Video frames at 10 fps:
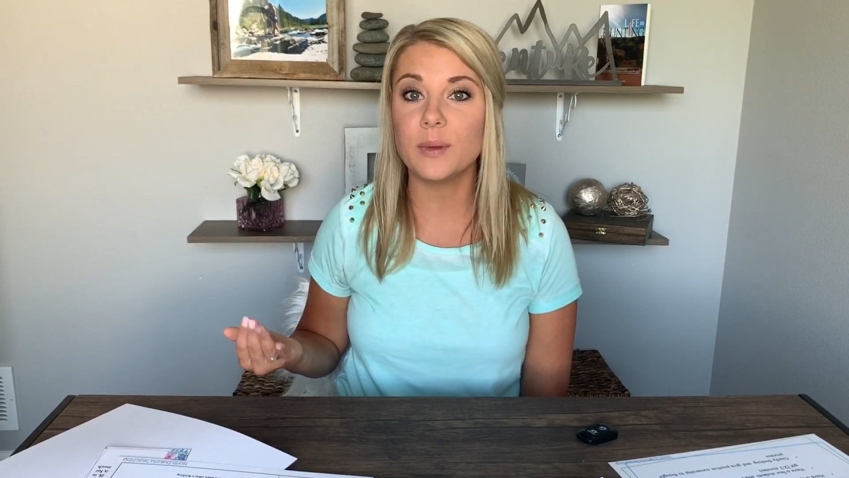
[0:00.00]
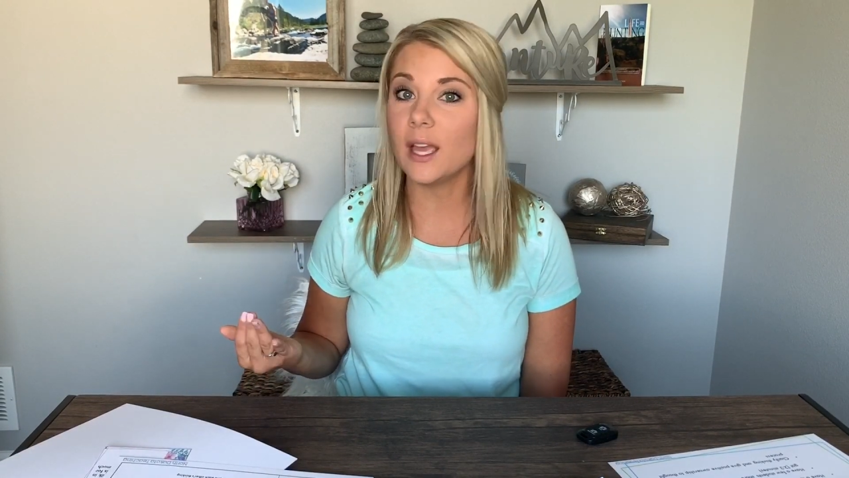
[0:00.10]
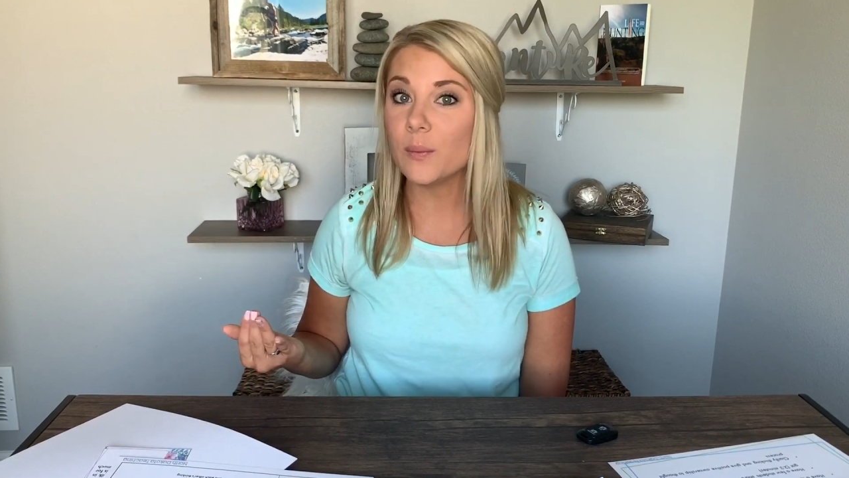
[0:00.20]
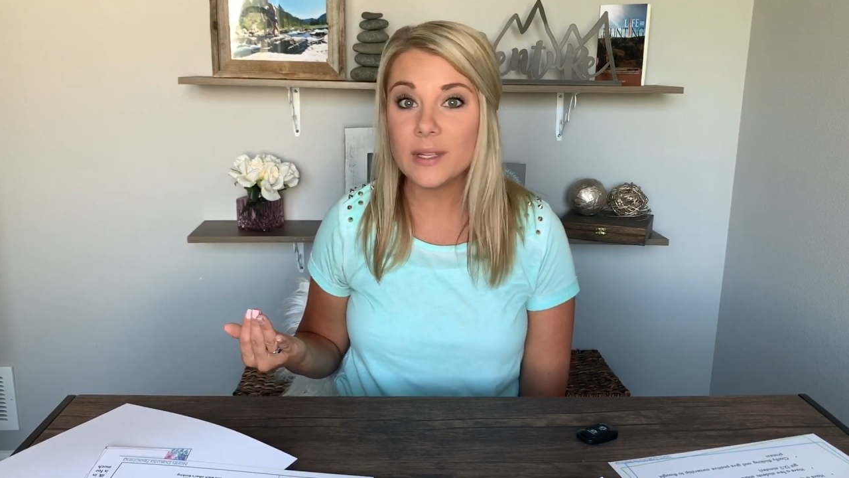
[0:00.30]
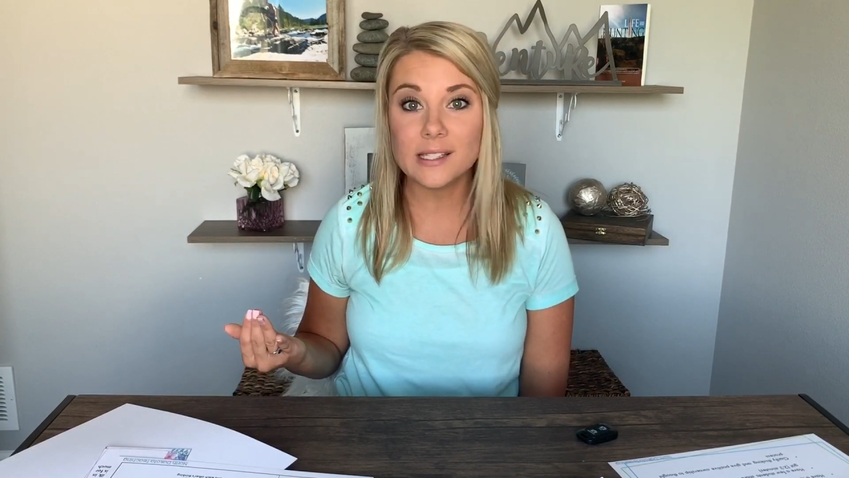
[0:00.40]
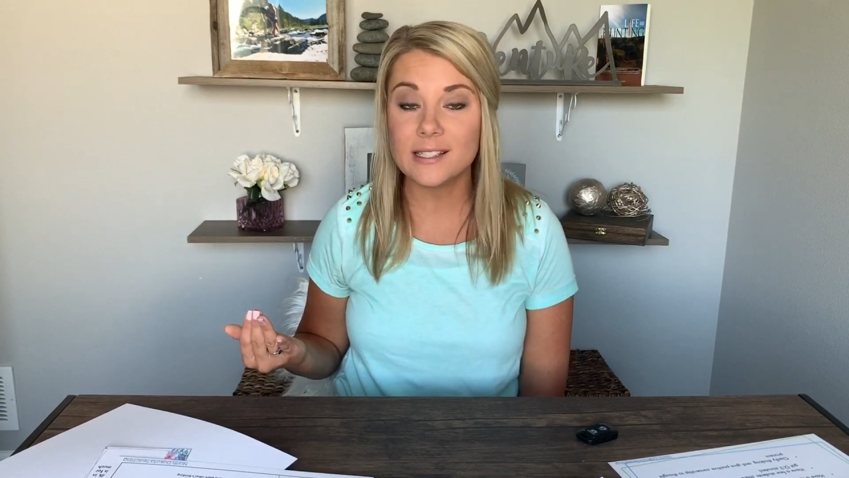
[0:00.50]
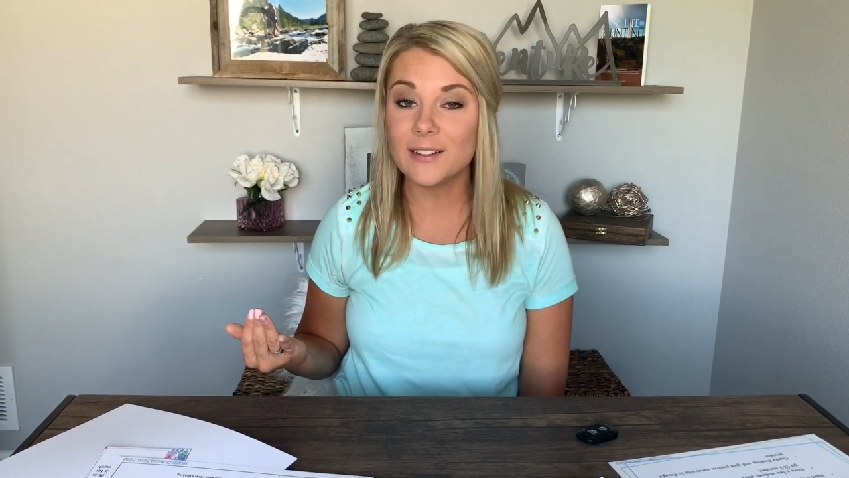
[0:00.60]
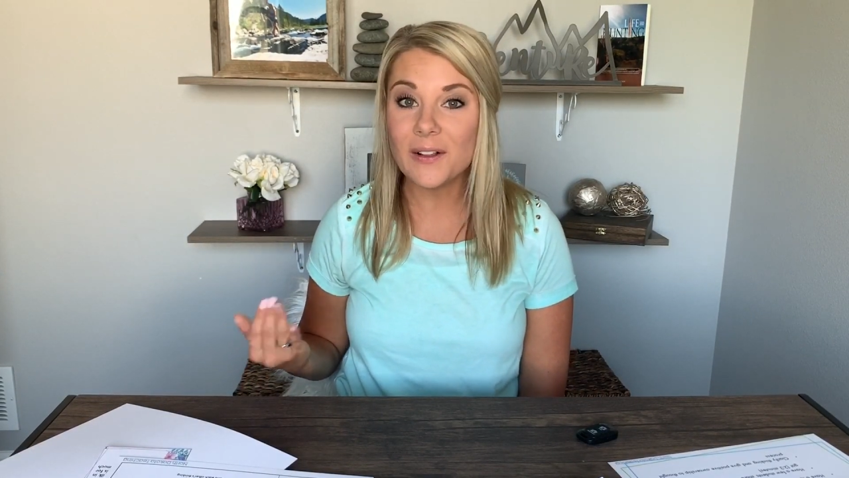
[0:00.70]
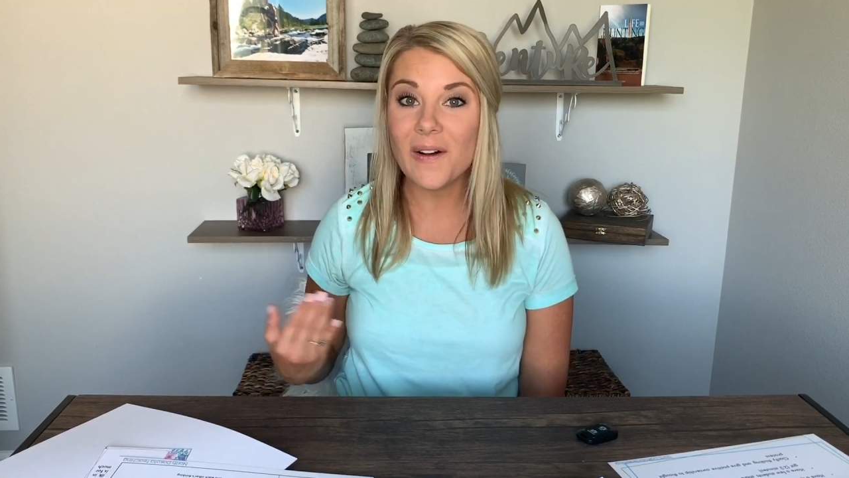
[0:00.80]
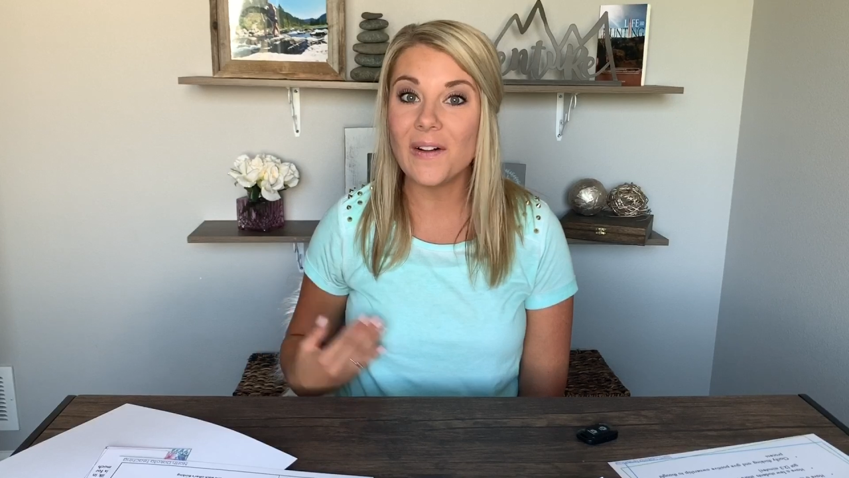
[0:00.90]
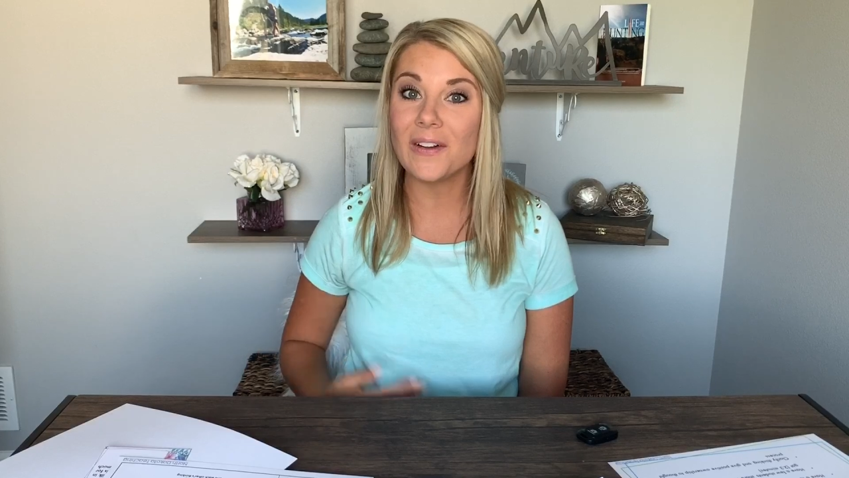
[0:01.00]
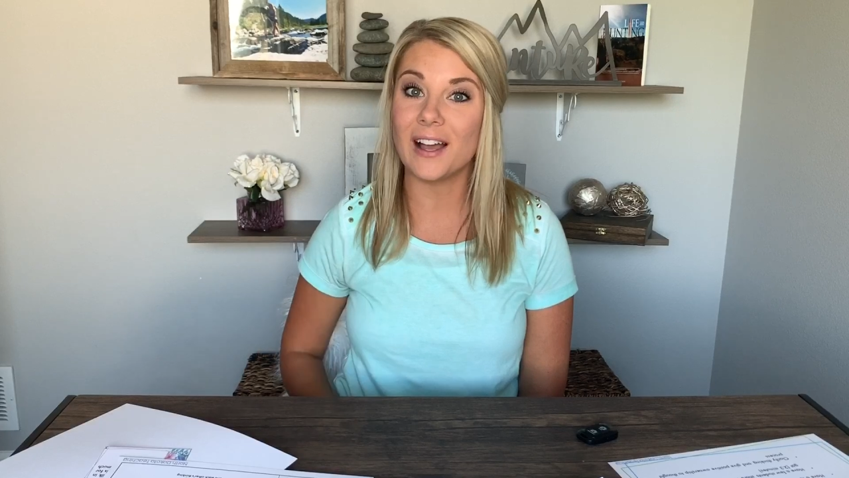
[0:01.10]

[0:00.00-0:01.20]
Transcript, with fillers: but yet we still all